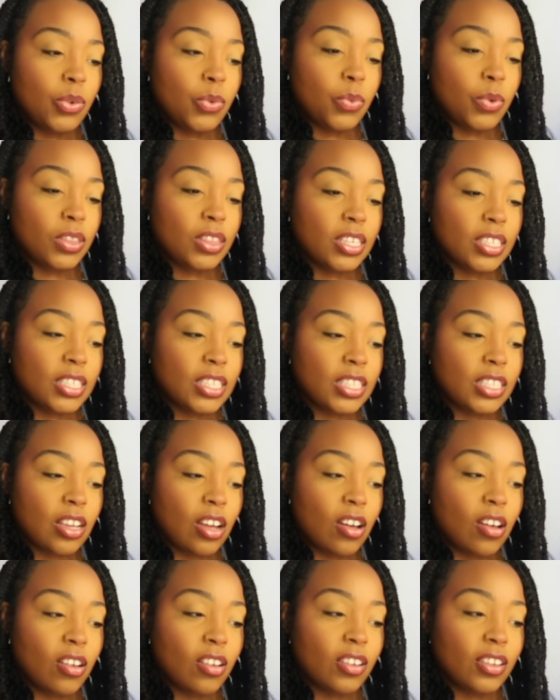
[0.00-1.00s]
with this
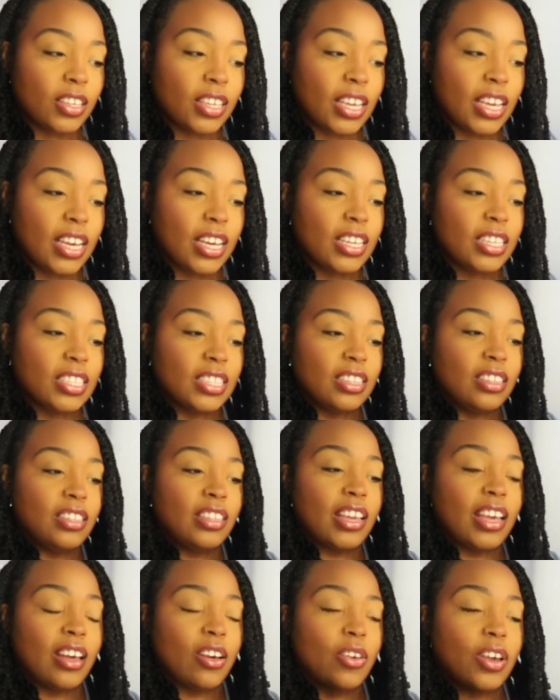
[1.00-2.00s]
song yeah
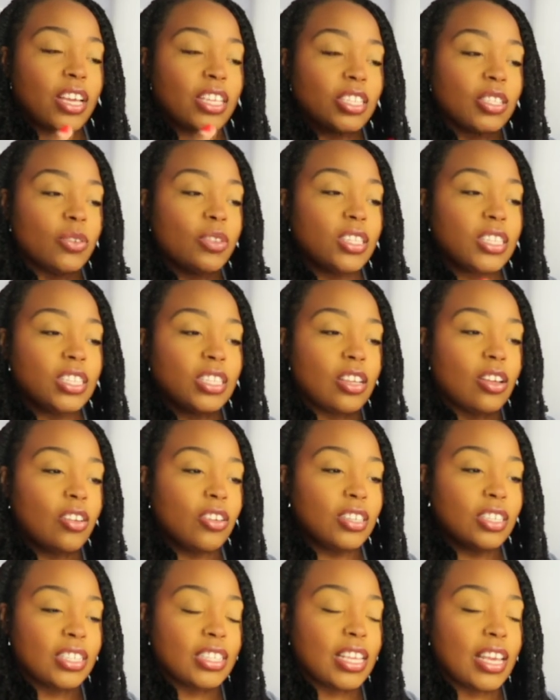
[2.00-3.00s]
yeah okay so this
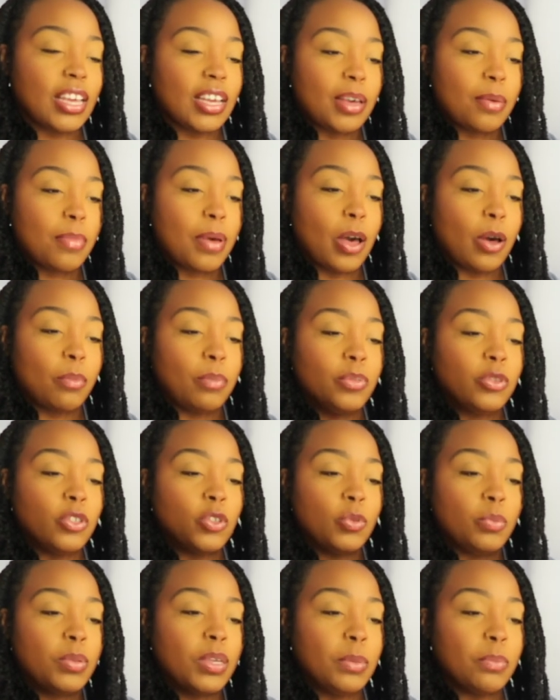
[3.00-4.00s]
song is like about
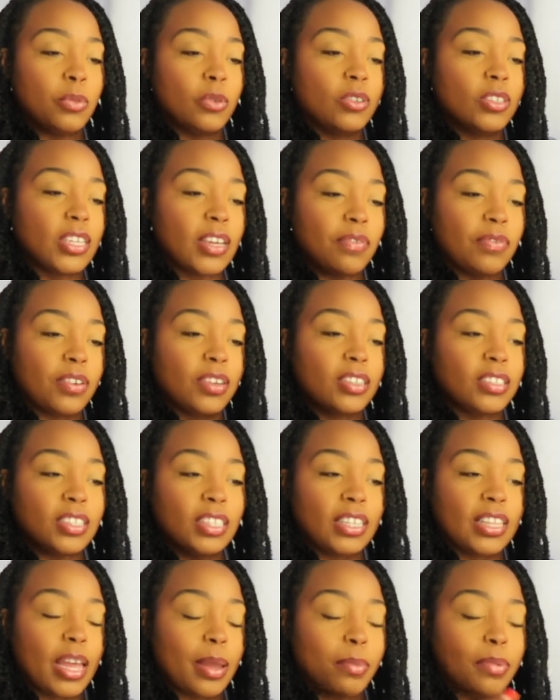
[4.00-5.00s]
two people
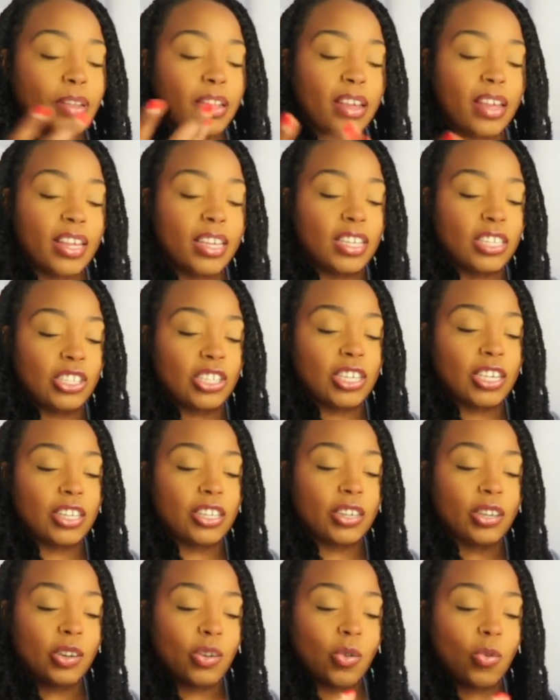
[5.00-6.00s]
definitely like playing each
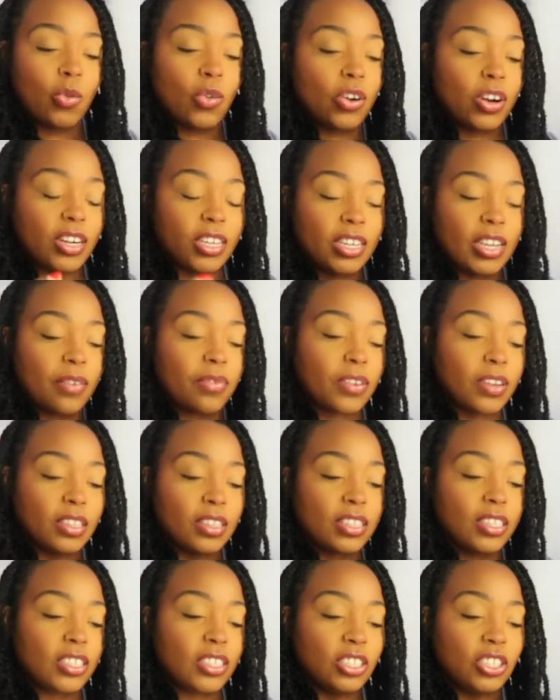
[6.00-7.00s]
other or
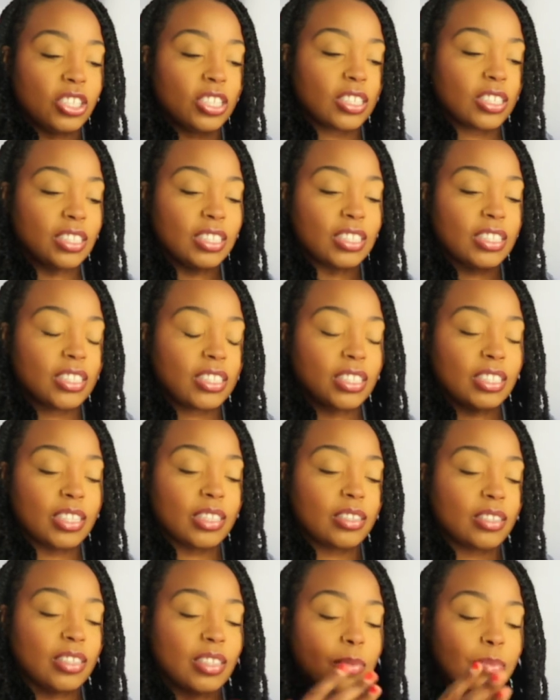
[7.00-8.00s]
definitely just
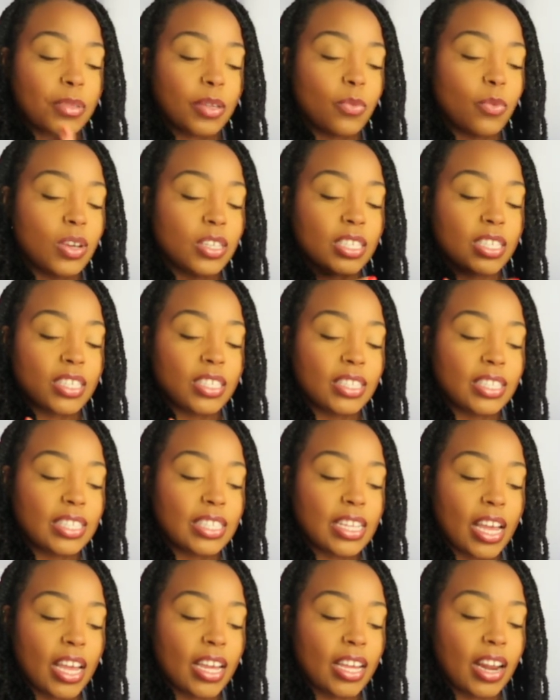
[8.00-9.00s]
so something wasn't
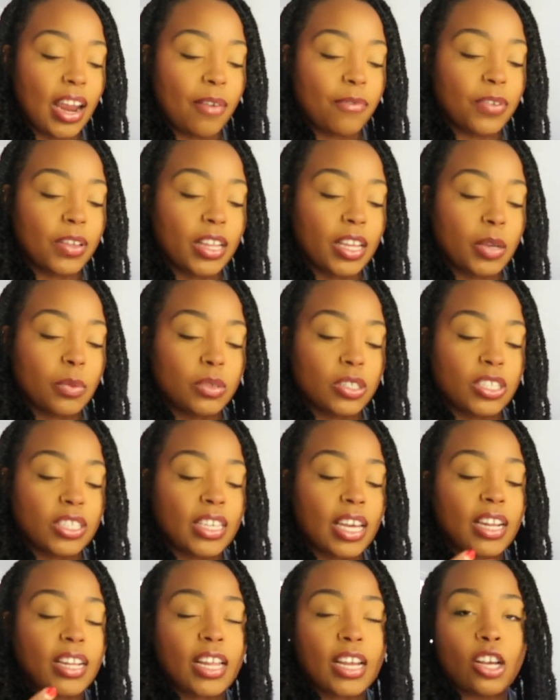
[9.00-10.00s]
said i feel like it was just
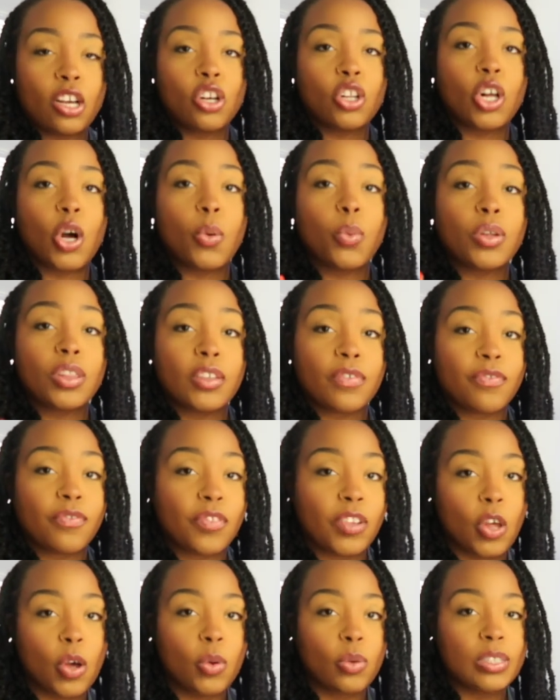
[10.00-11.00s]
kind of like a go with the
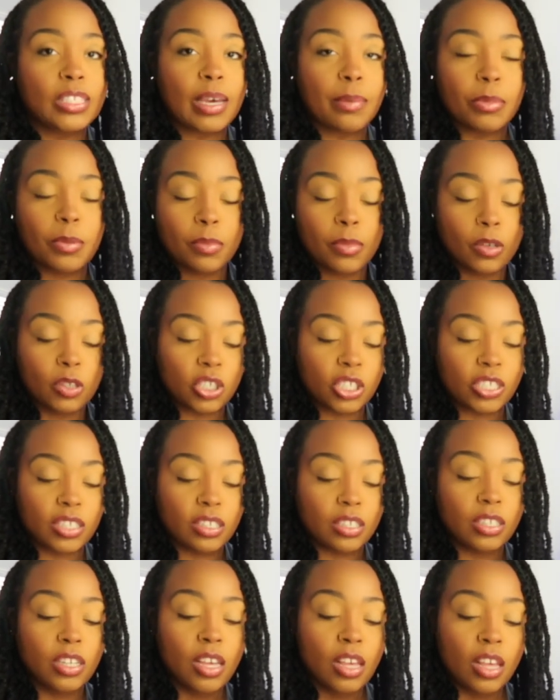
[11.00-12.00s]
flow type of
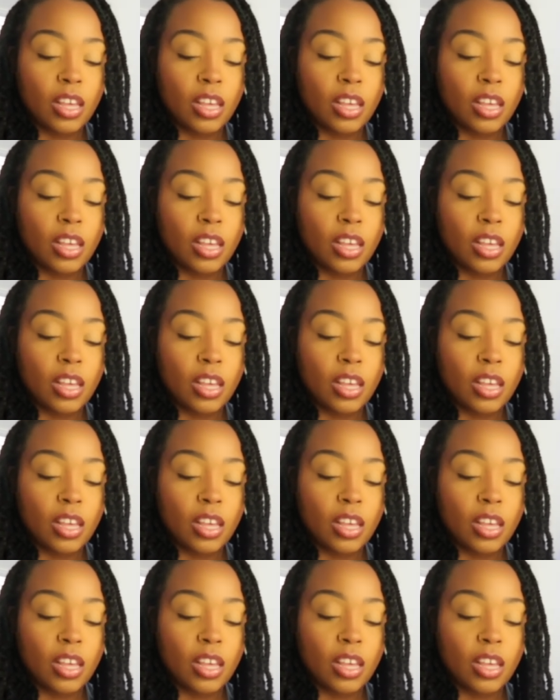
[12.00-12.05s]
motion